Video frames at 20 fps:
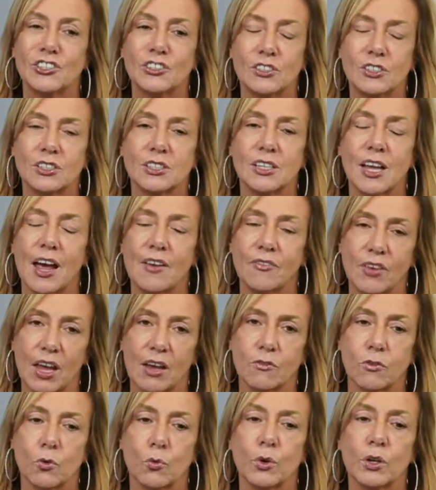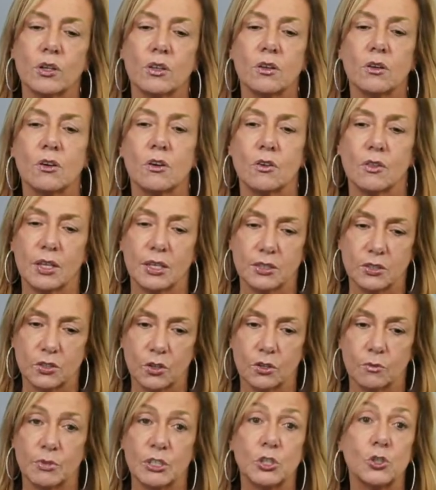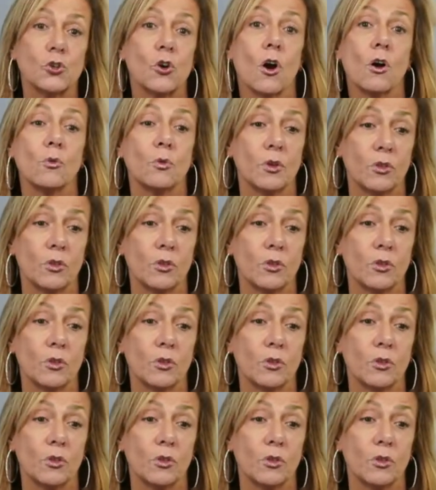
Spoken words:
You just have to have a realtor that's going to be strong